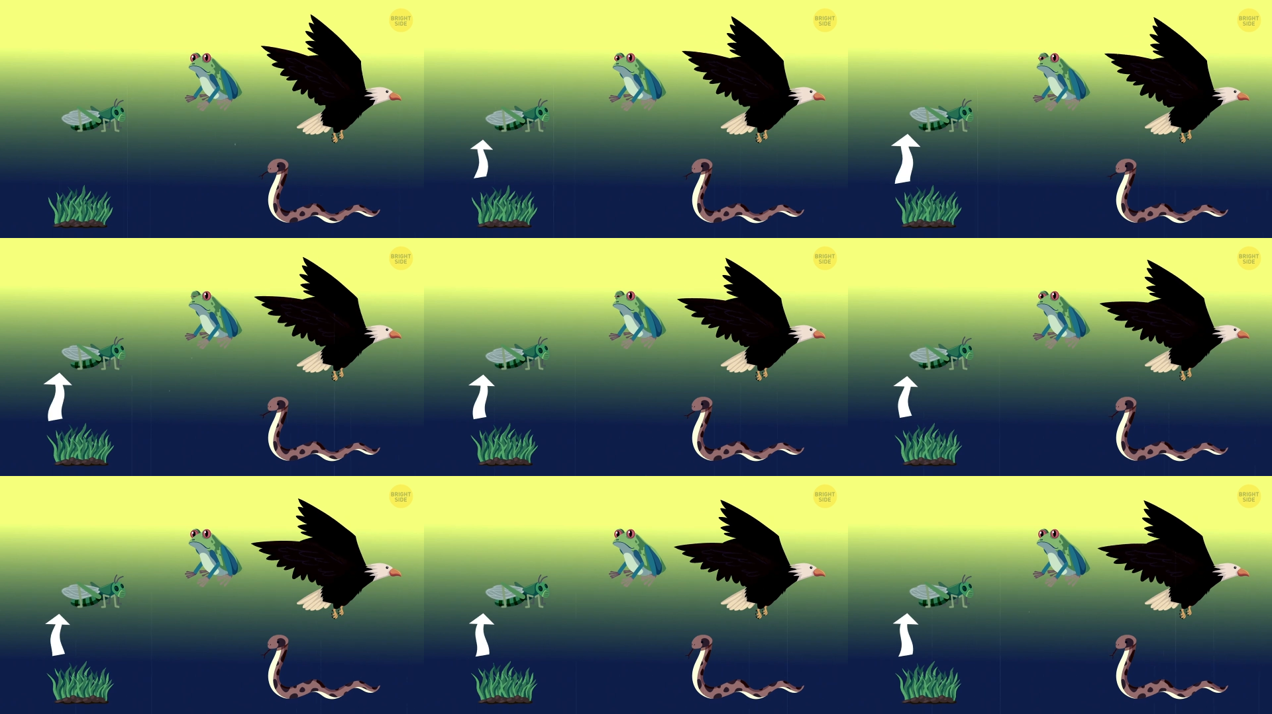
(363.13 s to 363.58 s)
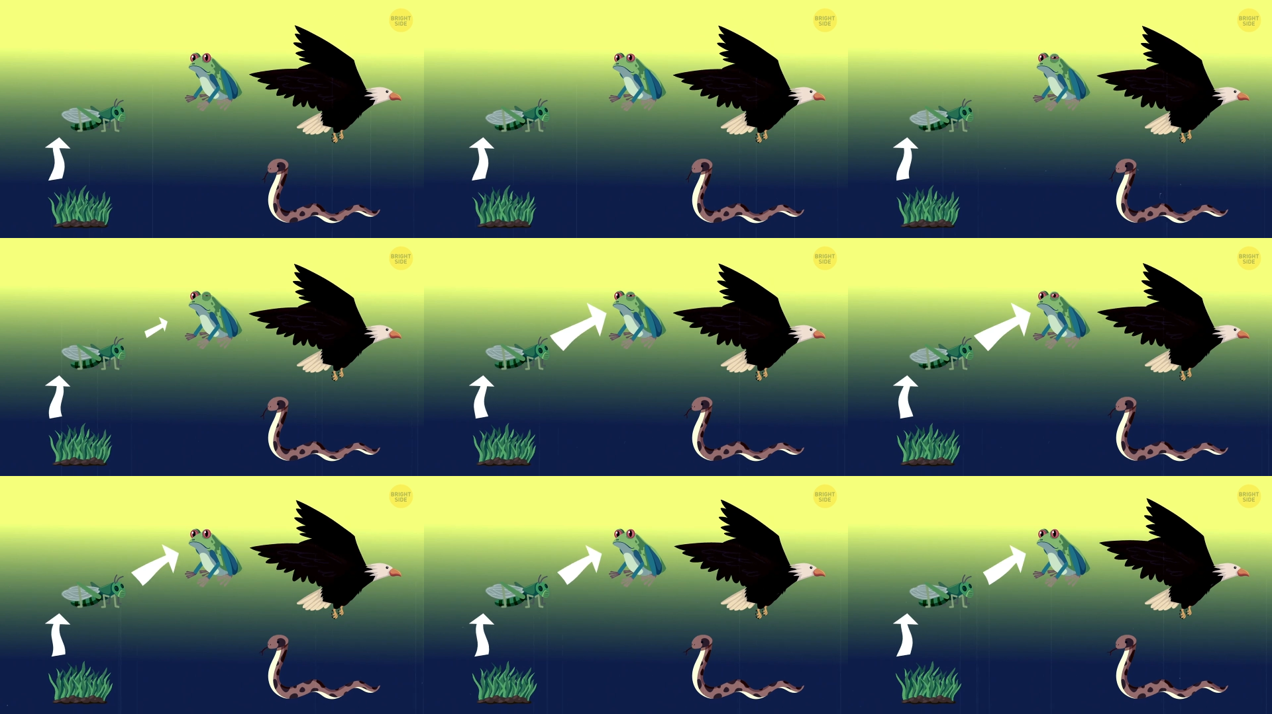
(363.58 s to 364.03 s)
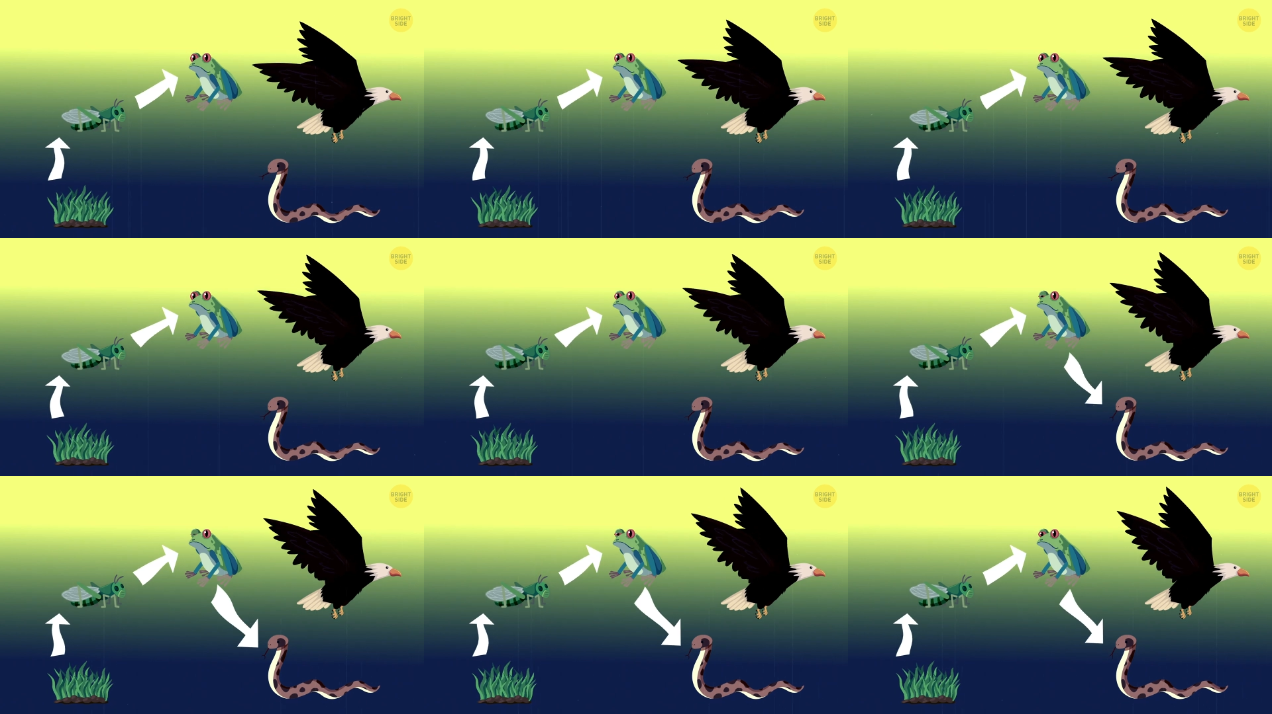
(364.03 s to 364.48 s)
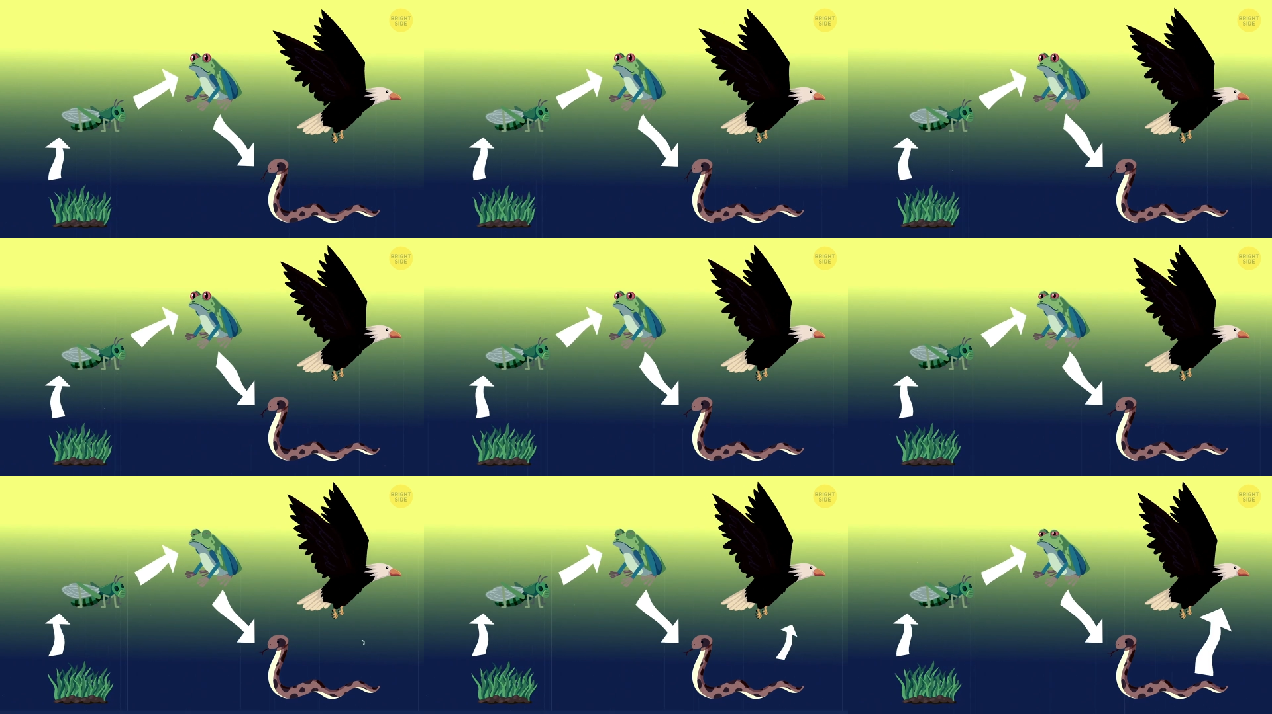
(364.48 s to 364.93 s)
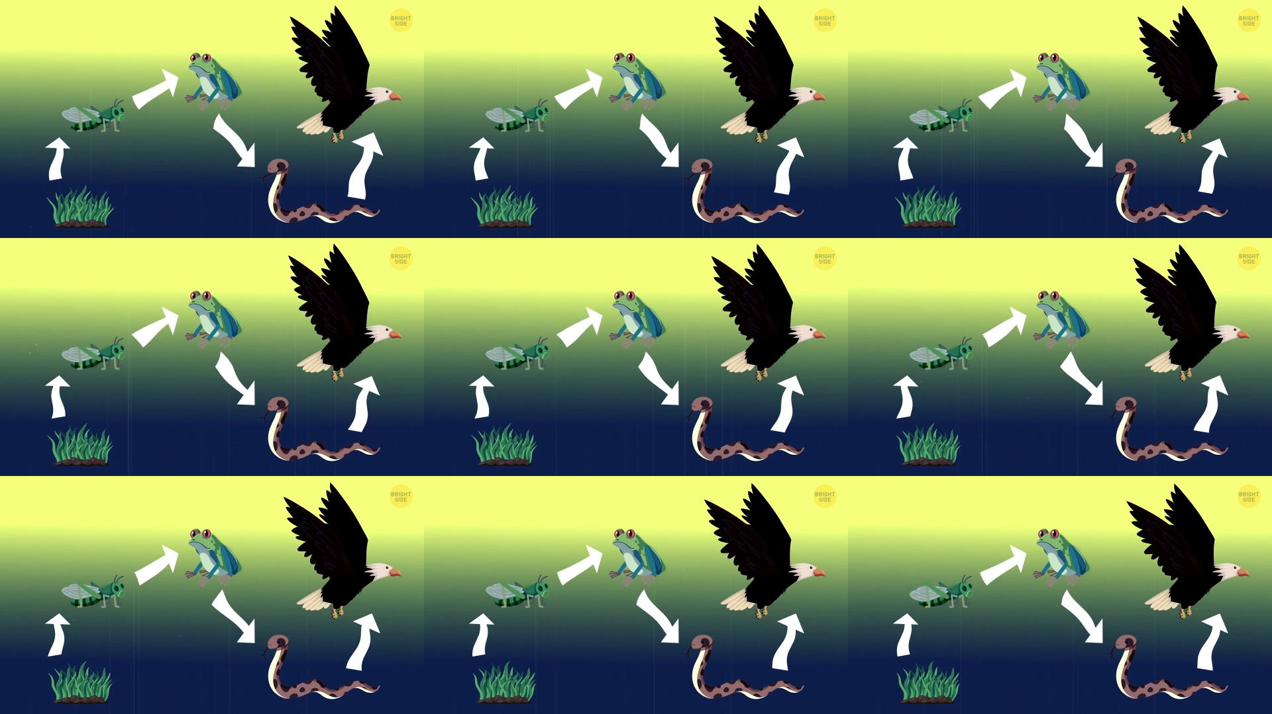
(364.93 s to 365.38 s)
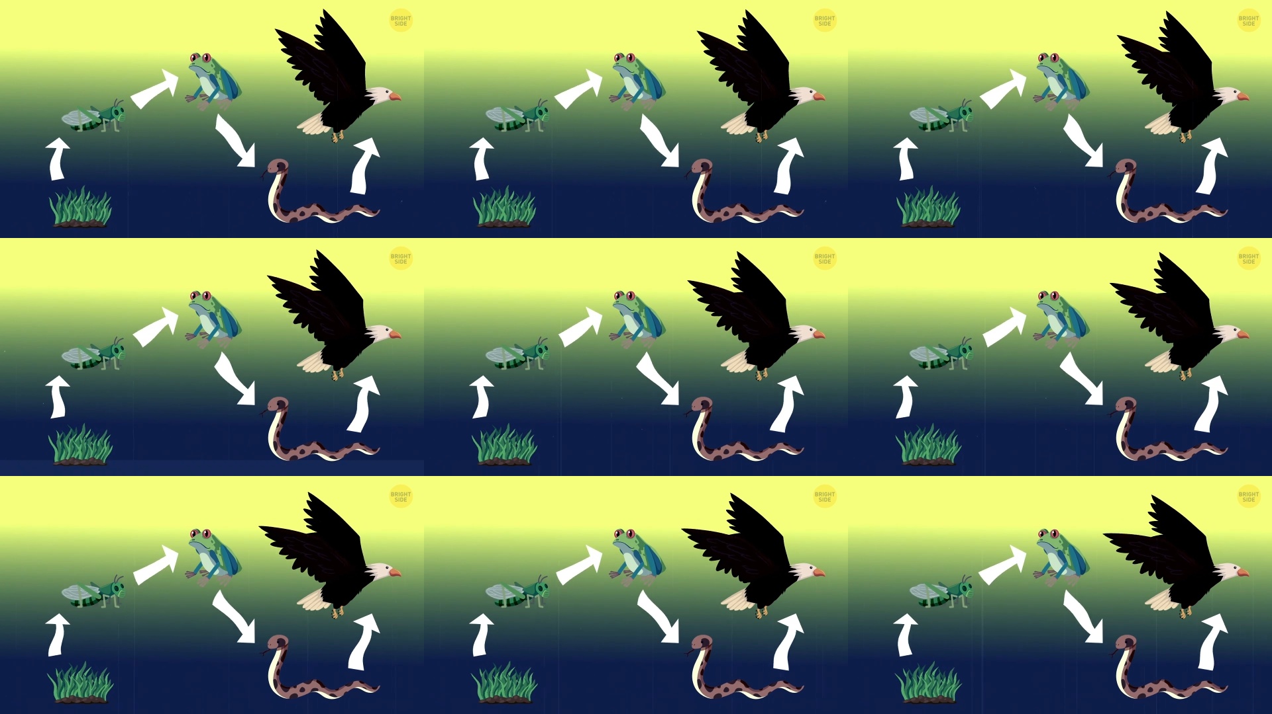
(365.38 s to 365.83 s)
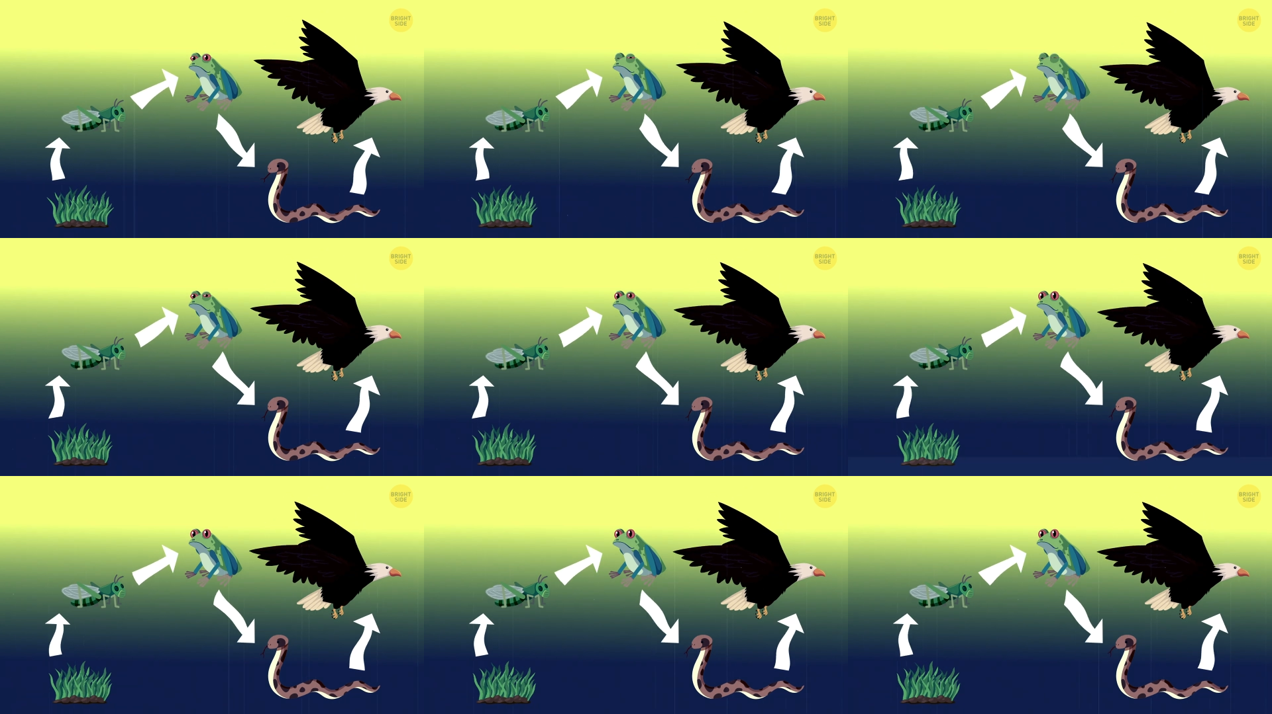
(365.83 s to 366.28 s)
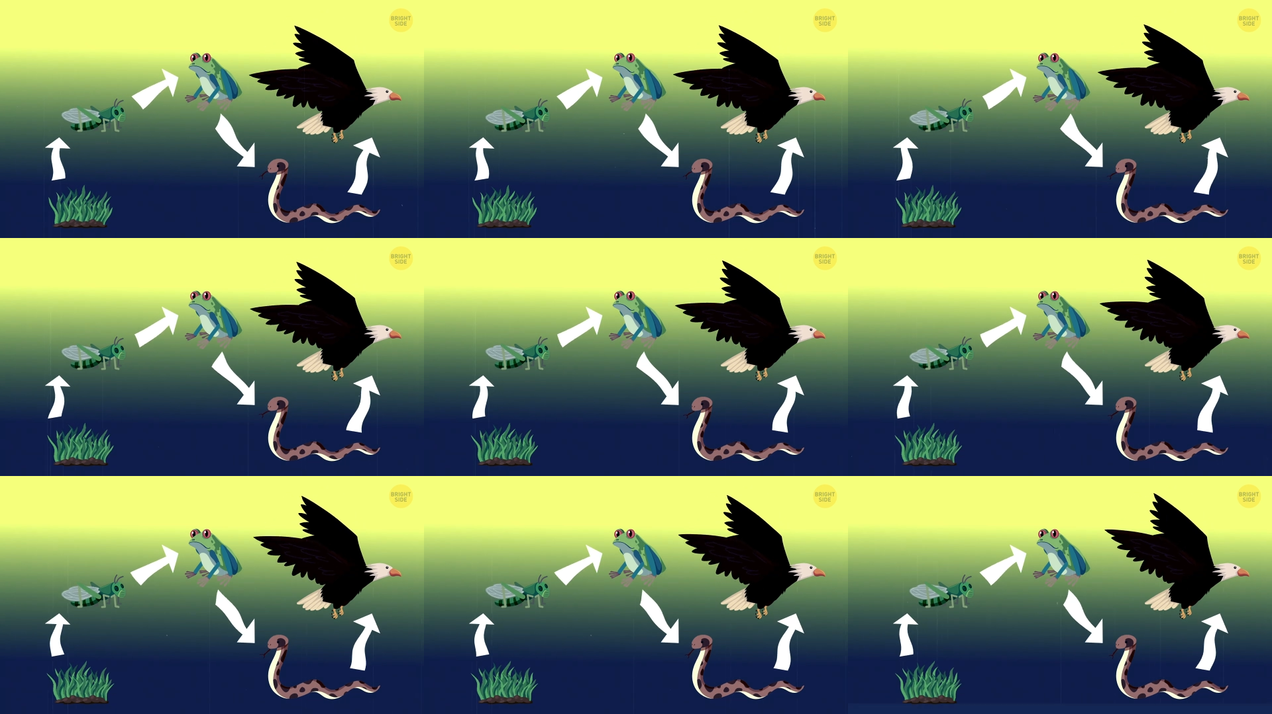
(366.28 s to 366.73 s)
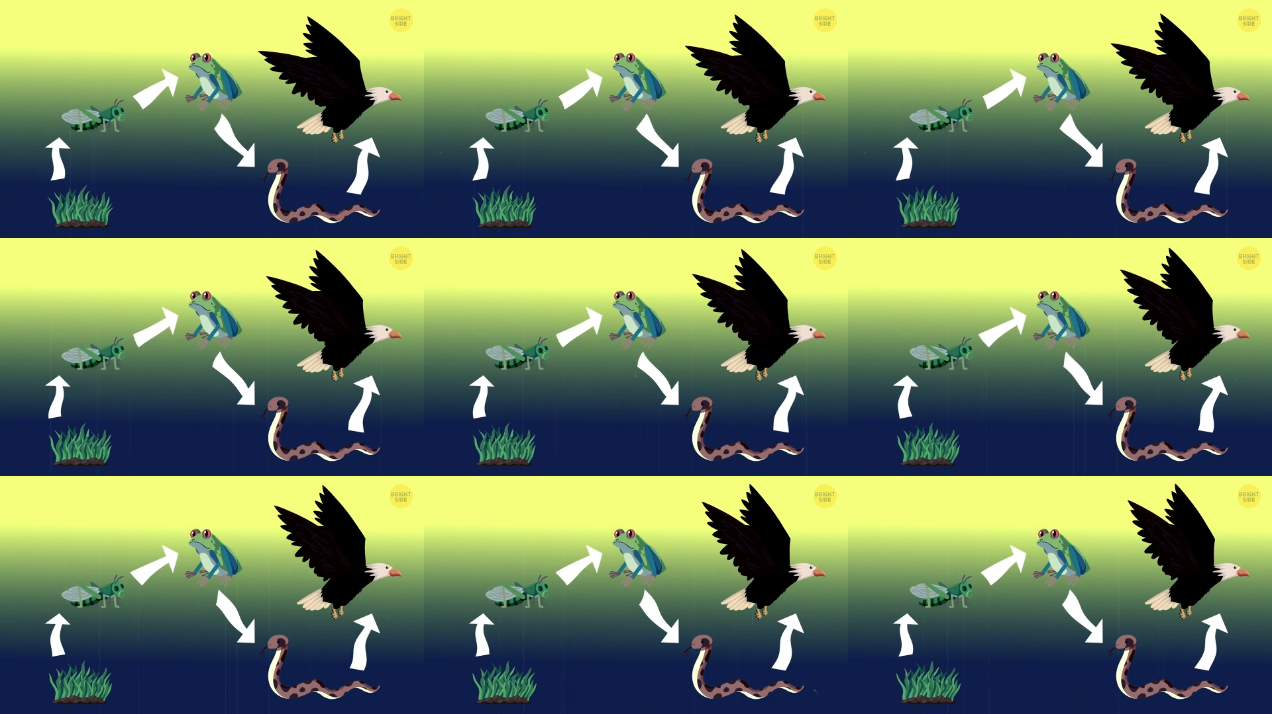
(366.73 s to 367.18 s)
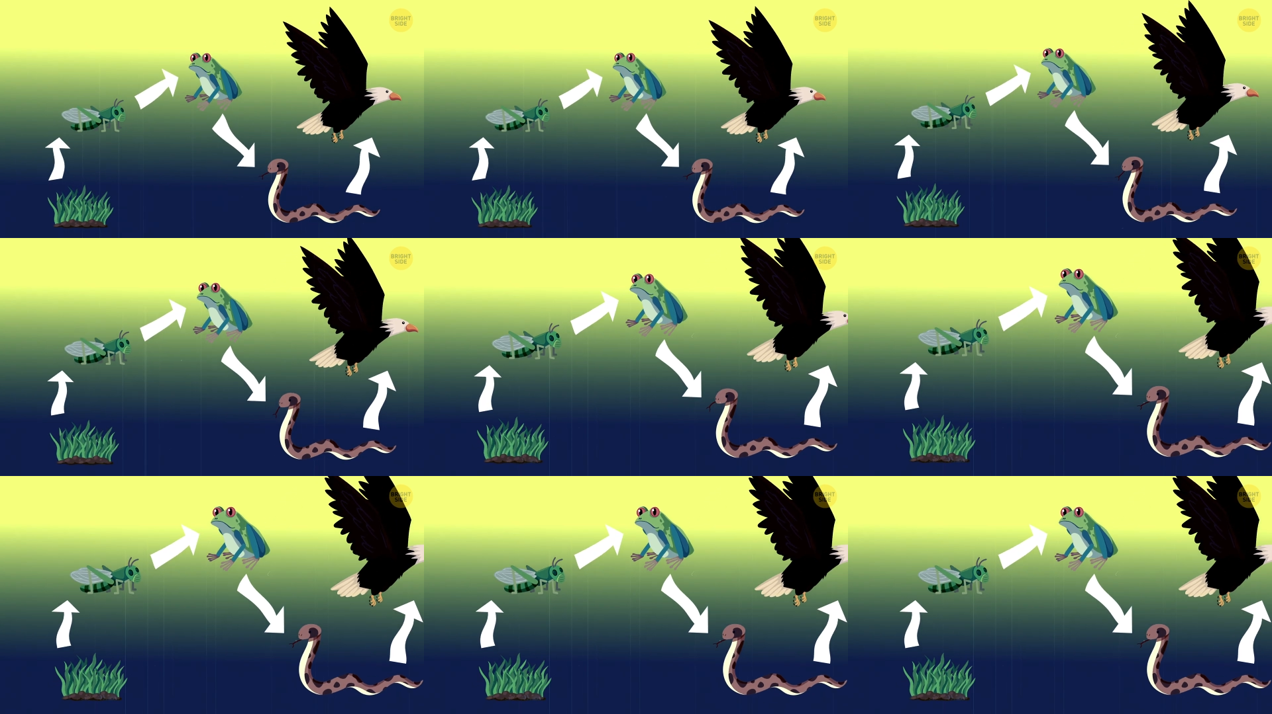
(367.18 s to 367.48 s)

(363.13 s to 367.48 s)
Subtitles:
No face is visible, so there are no lips to read.